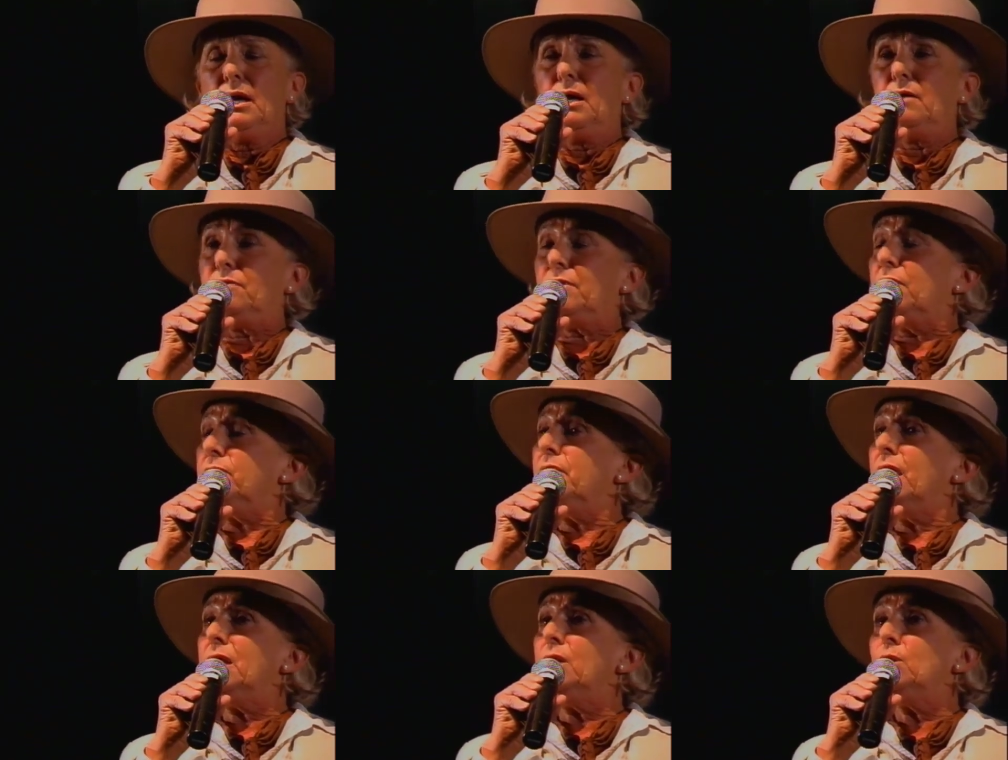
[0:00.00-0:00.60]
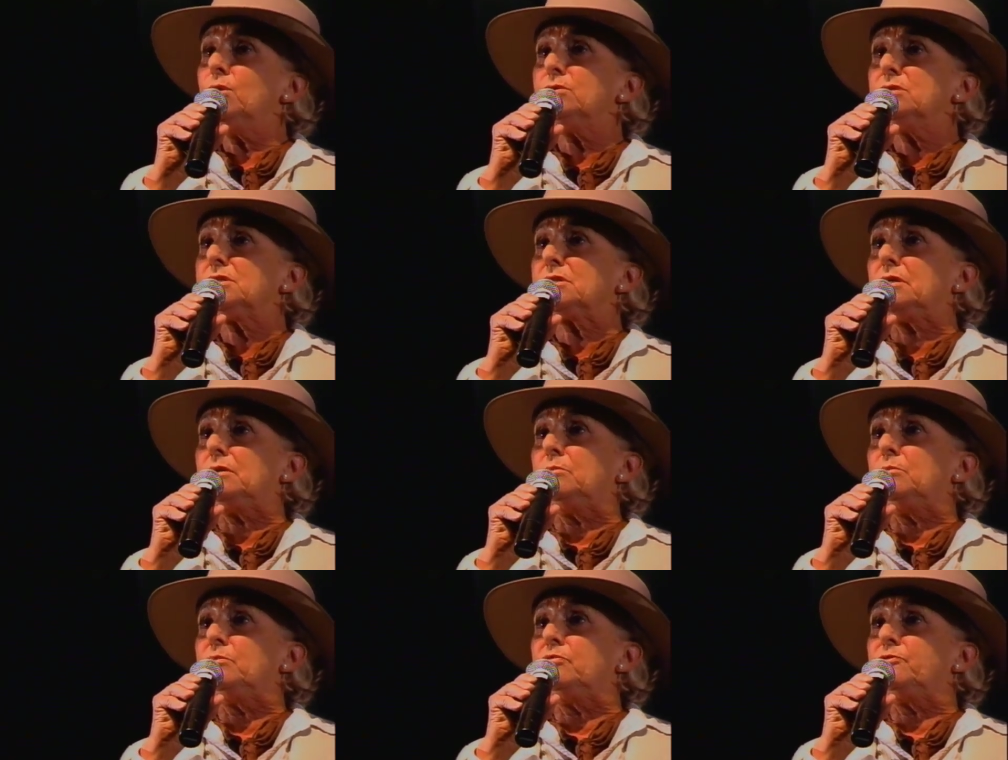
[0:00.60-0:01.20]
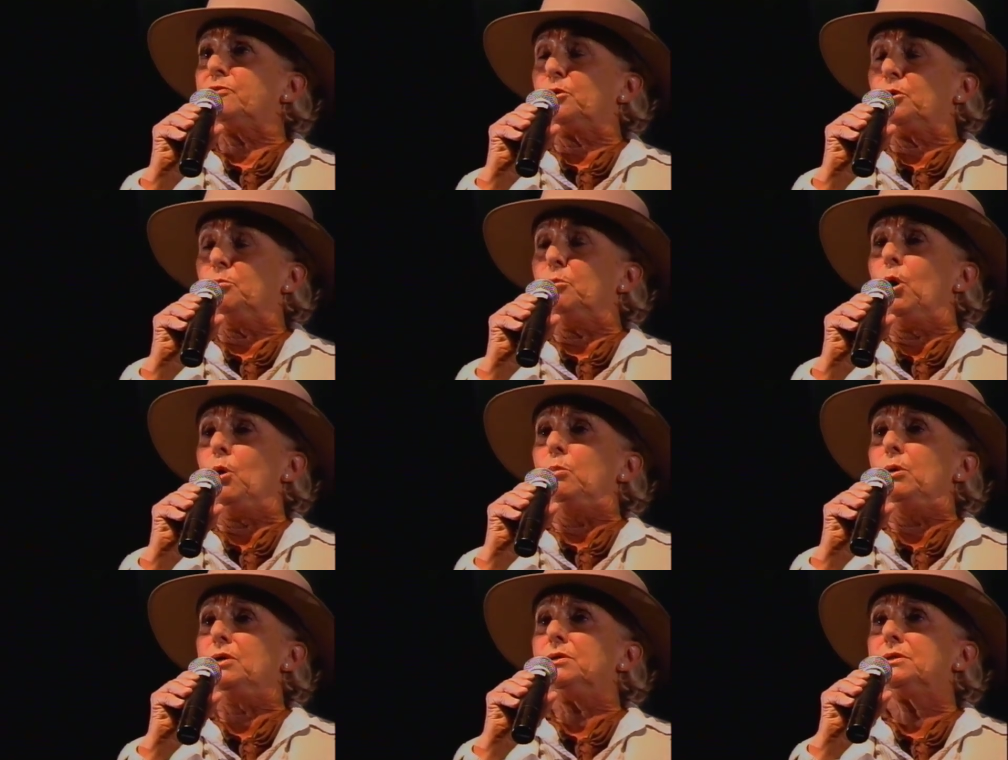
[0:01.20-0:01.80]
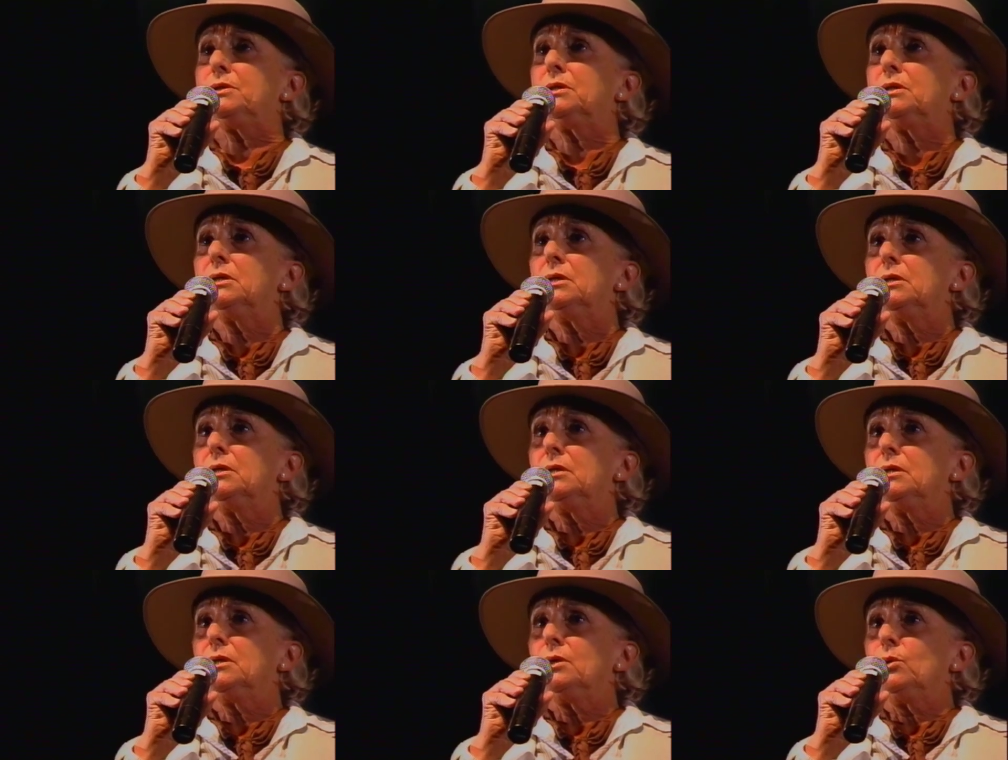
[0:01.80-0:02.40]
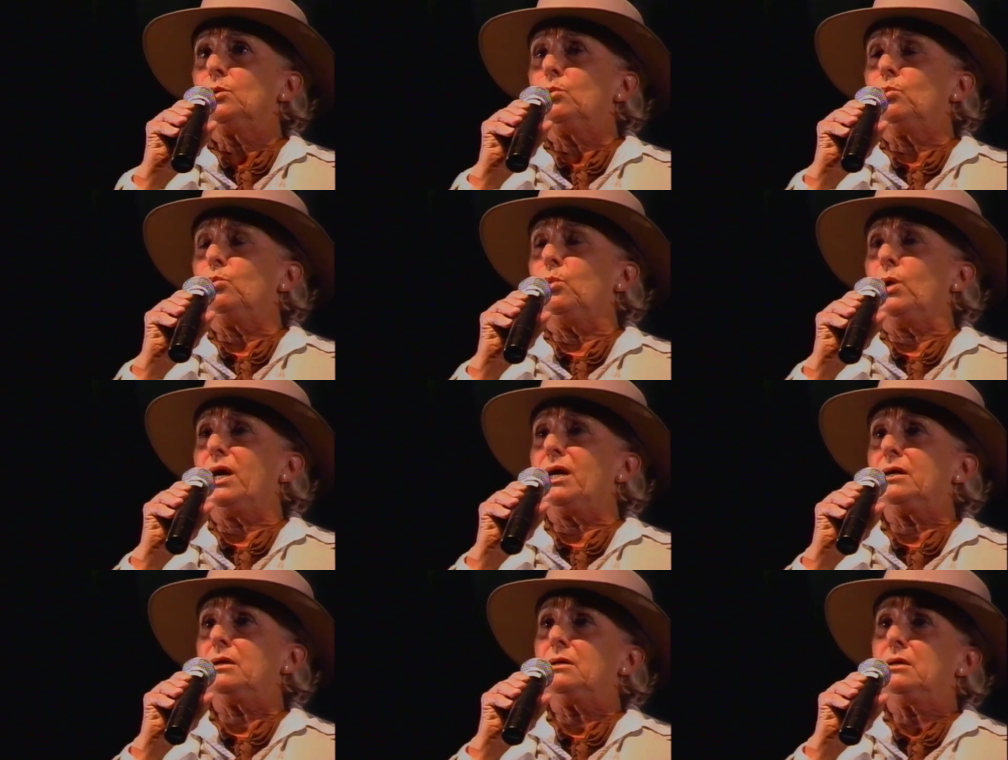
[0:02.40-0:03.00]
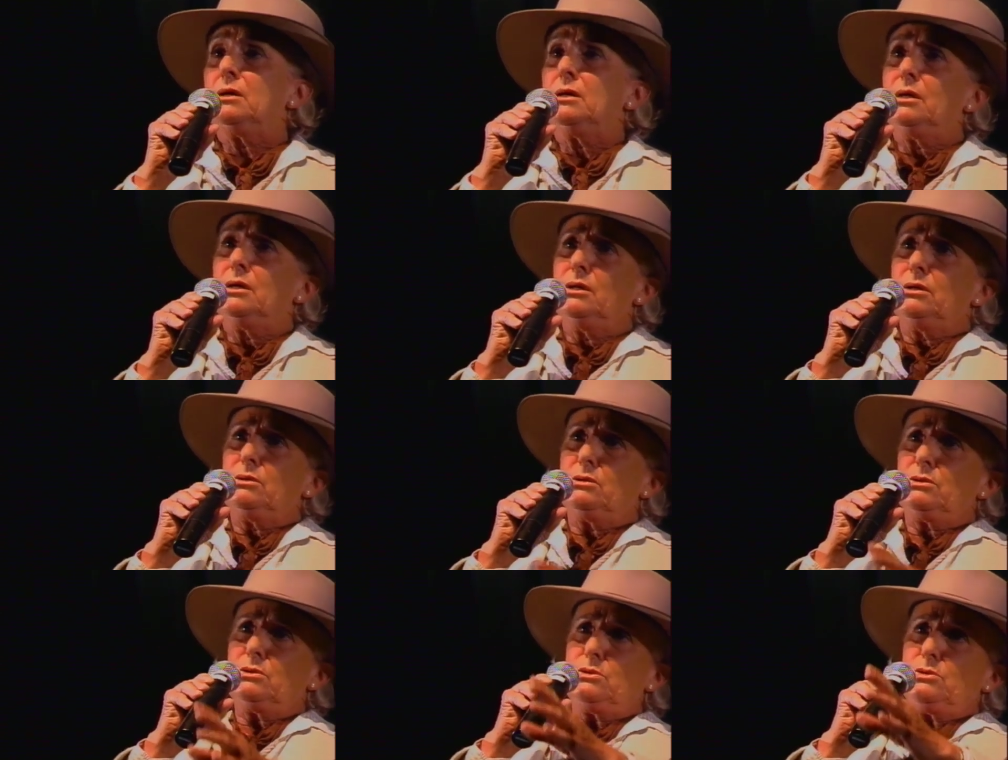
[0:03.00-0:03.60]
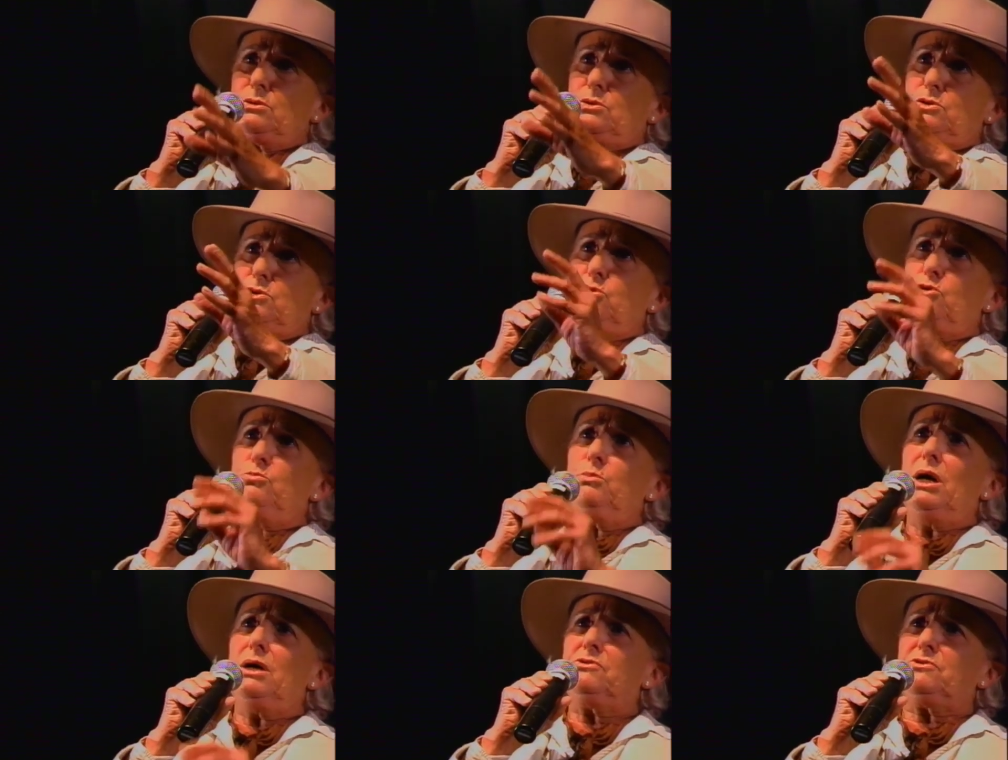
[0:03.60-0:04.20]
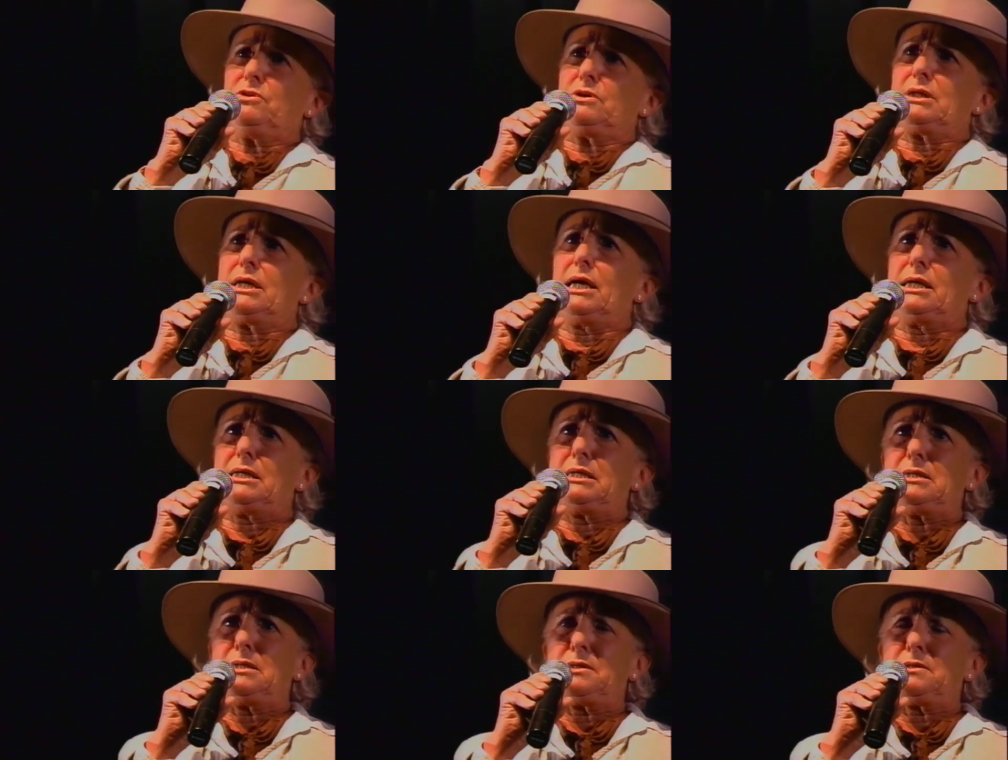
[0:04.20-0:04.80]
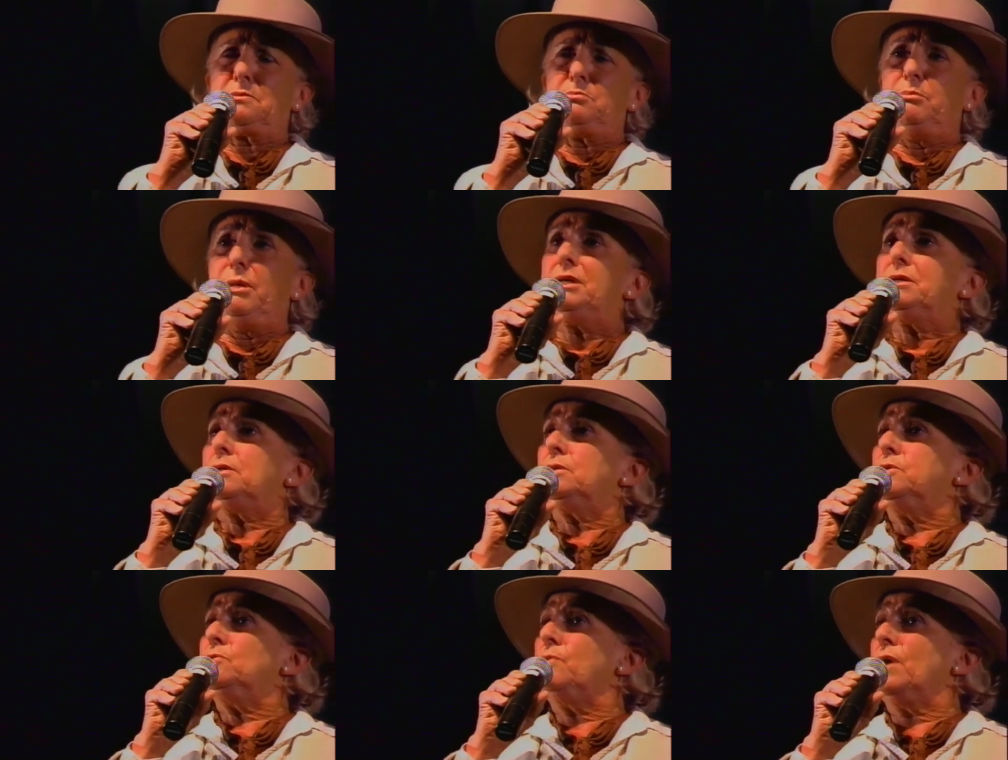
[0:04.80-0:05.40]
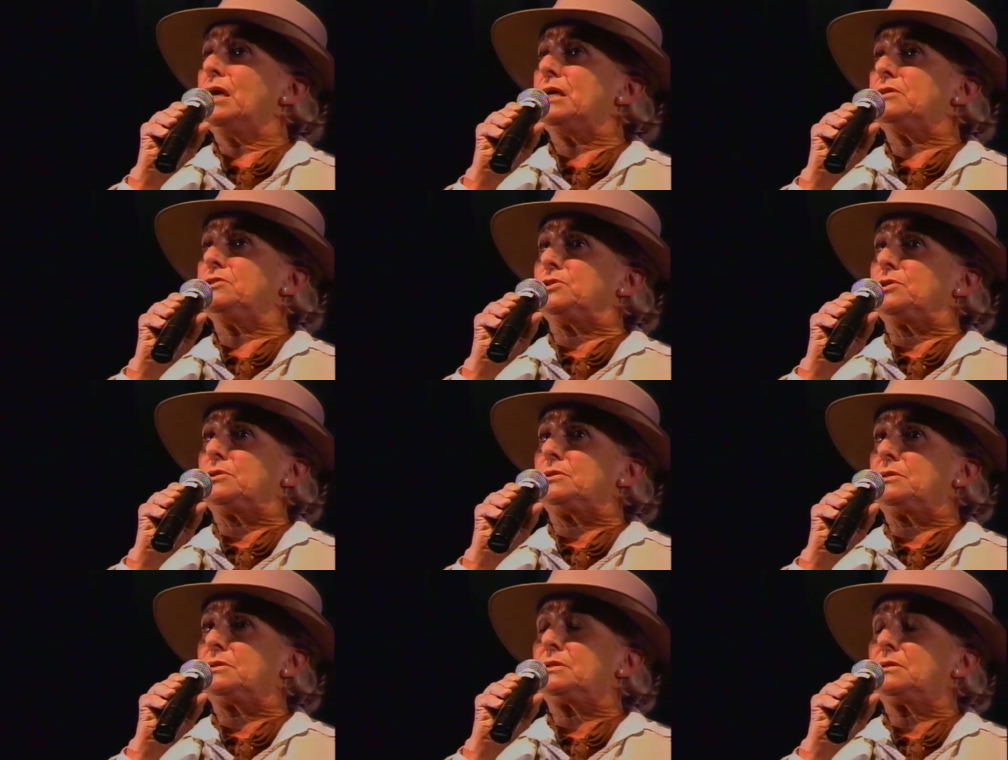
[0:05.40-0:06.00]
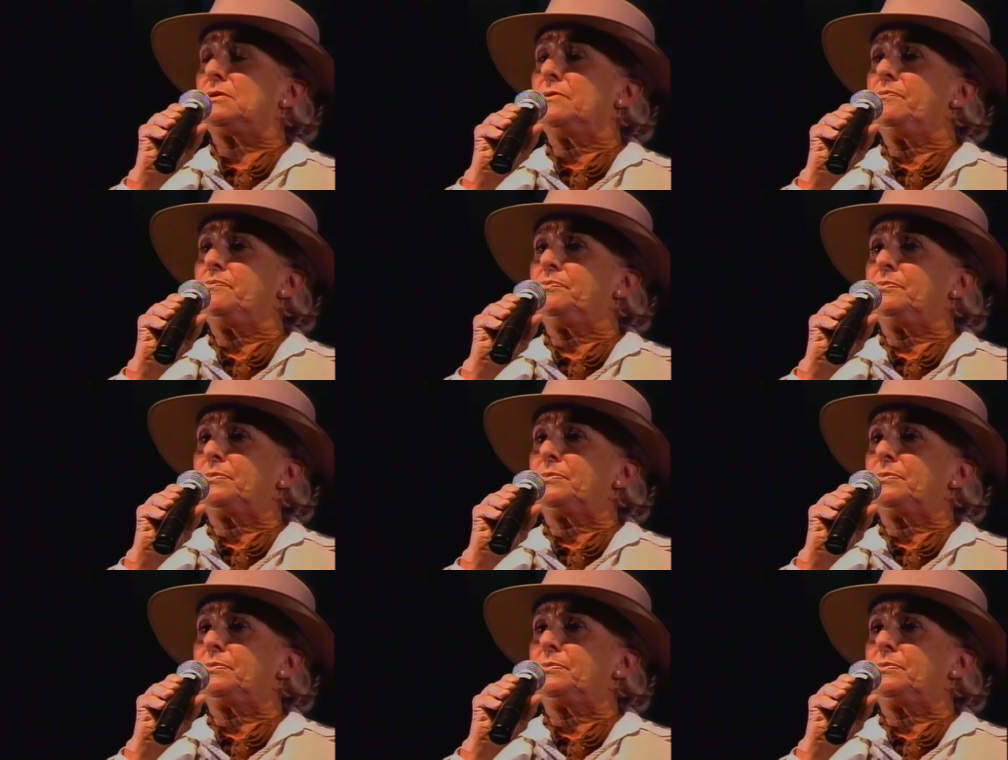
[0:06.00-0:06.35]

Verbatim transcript: And then they lost him for a moment, where two mountain gullies met in the ranges.